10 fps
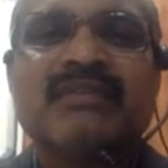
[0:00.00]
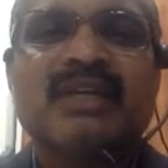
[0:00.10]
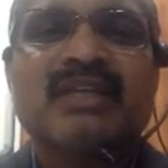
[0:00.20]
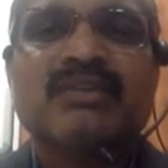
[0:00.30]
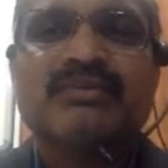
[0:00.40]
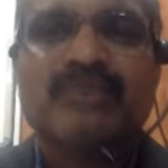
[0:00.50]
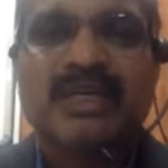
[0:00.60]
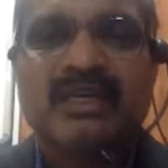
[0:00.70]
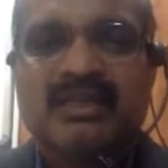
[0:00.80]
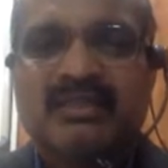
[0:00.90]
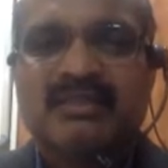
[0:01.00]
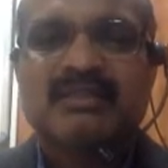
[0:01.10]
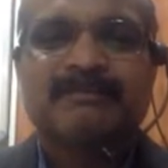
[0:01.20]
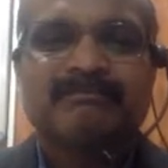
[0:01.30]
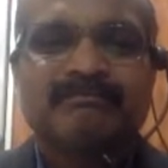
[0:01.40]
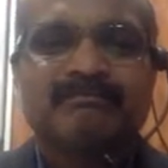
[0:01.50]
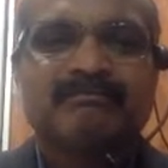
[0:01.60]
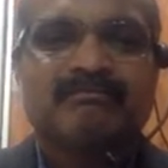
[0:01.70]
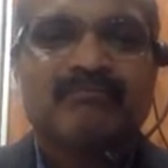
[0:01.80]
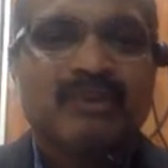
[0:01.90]
days to 14 days.
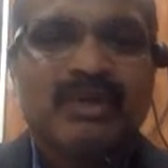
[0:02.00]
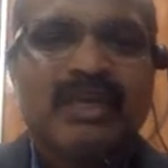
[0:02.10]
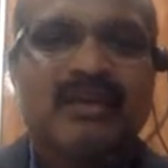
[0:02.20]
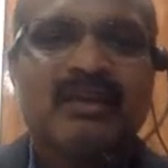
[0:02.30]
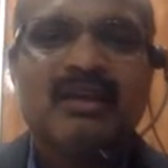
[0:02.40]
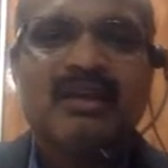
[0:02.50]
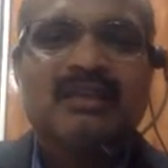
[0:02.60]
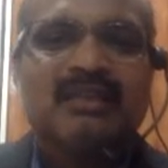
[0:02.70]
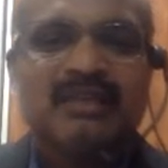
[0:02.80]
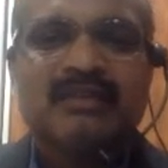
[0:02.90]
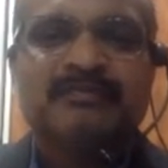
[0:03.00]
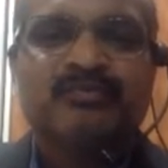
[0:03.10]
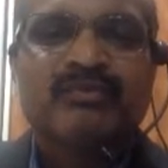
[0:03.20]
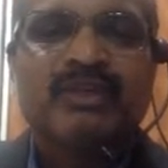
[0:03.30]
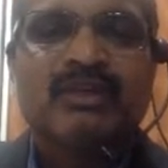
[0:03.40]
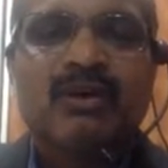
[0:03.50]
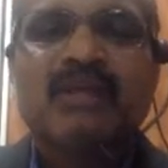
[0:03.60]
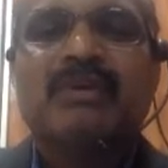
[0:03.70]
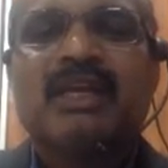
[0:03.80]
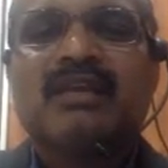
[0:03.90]
Okay, see here,
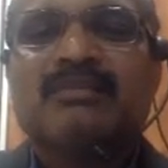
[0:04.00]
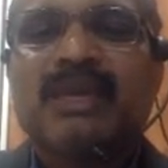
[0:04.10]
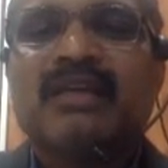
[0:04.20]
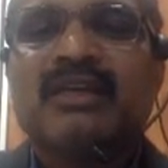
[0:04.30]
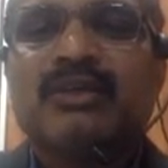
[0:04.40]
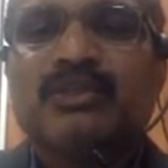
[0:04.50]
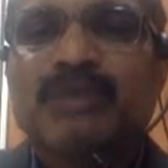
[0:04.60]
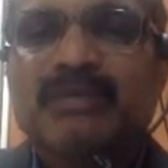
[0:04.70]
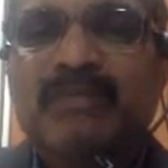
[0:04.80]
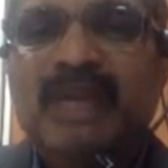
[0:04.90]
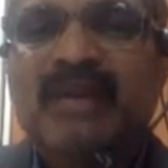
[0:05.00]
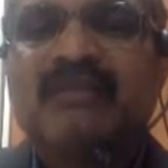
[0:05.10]
call money is mainly used by banks.